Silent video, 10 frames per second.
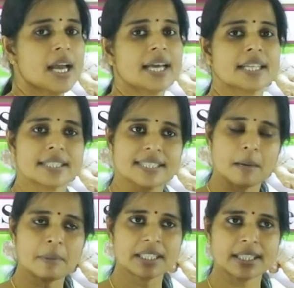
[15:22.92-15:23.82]
and in
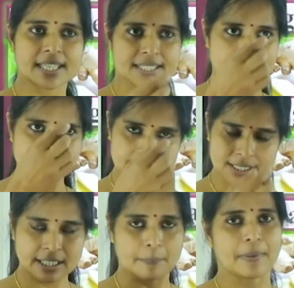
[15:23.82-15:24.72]
some other cases
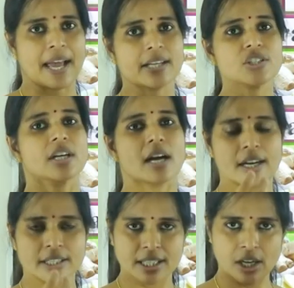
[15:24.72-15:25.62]
the plant
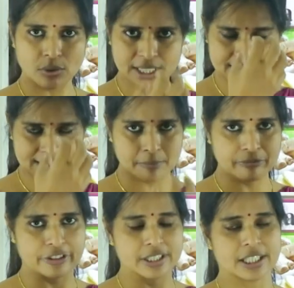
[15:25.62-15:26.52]
underground, the stem
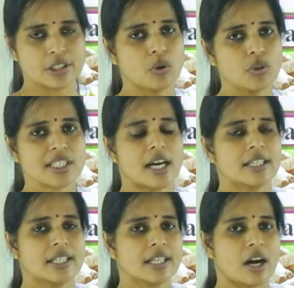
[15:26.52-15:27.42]
further grows
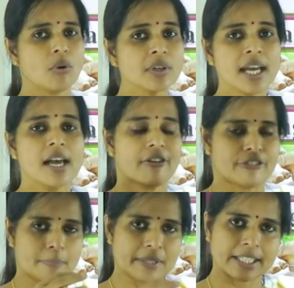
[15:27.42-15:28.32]
underground,
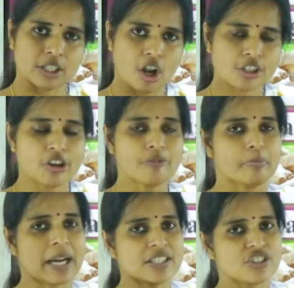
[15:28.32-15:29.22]
from that lot
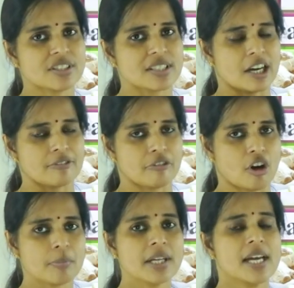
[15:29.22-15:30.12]
of branches are
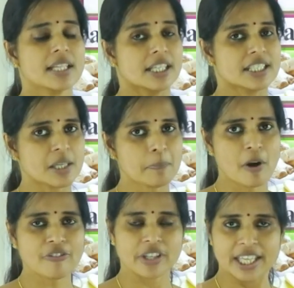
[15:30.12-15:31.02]
formed, the tip
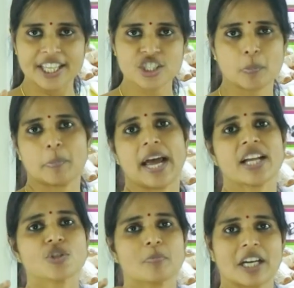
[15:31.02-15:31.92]
of each
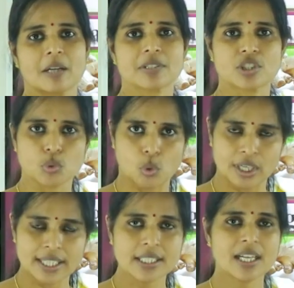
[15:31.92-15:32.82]
branch becomes
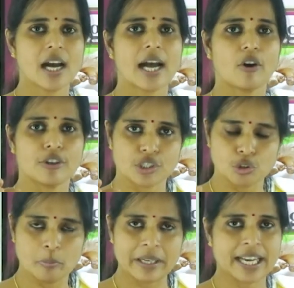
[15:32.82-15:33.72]
swollen, a
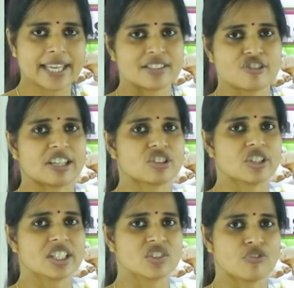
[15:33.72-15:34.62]
tuber like
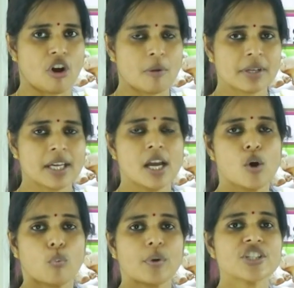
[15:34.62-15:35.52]
structure is formed
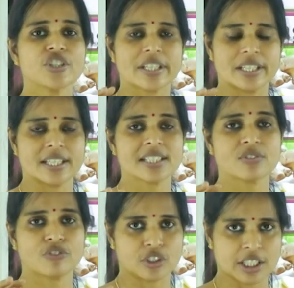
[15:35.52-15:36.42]
which
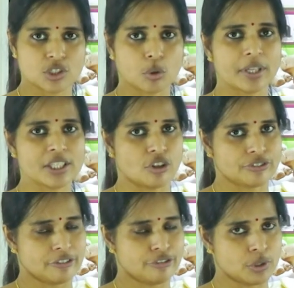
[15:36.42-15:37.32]
is for the storage
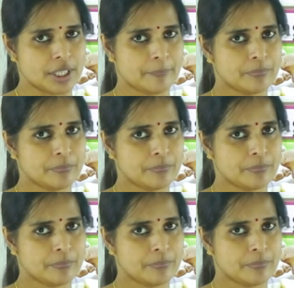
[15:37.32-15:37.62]
of the food.